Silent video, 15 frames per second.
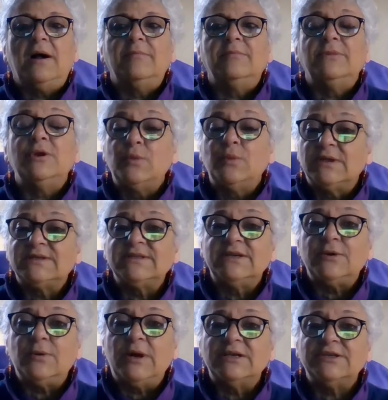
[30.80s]
you will see
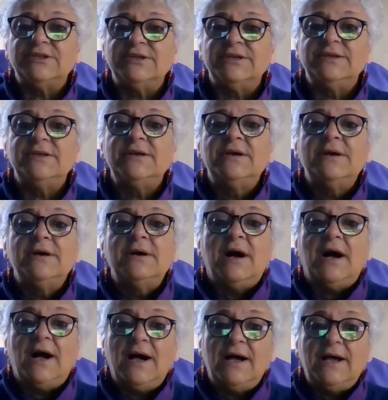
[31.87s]
a question
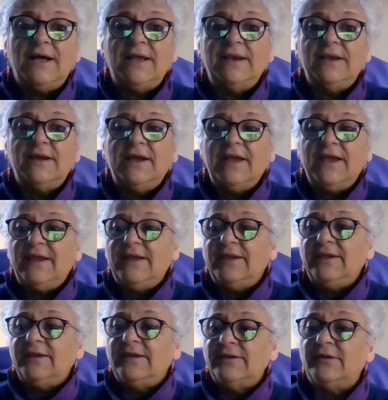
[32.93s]
on
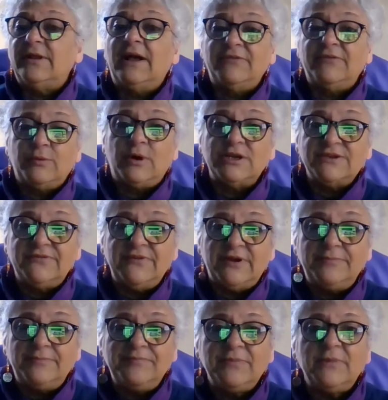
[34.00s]
you'll have to watch a
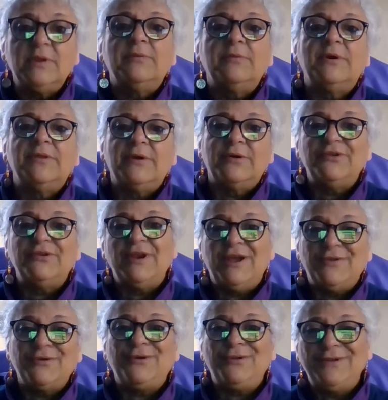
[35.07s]
film where there is an
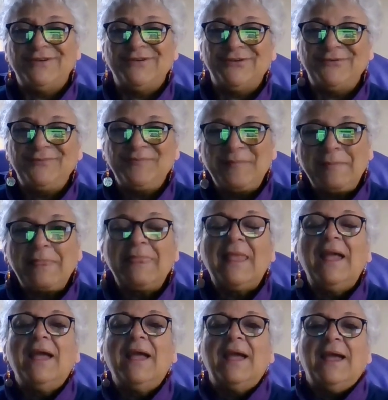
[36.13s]
ethical issue.
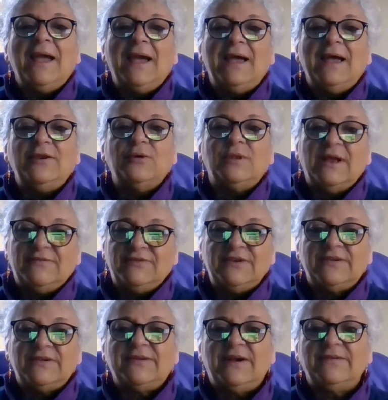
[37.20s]
And you'll have to
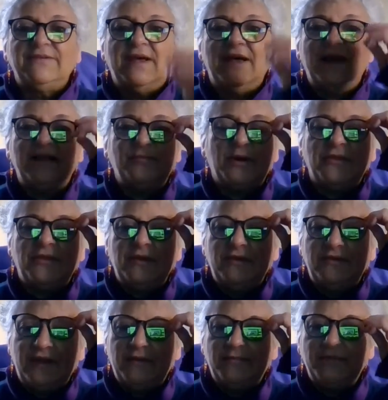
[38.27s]
discuss that as part of the
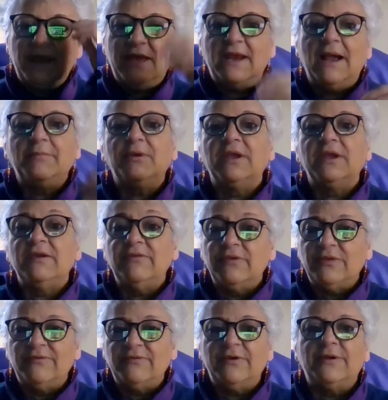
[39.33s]
exam. And I'm going to give
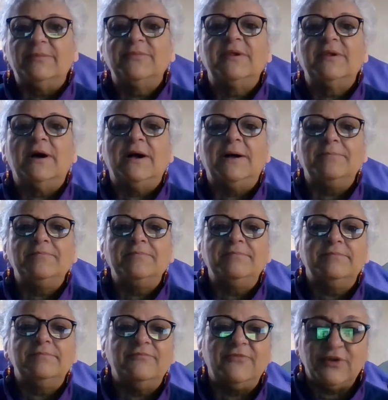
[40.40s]
you the films
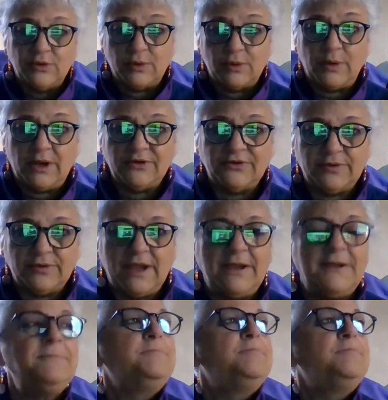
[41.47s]
for you to watch, okay?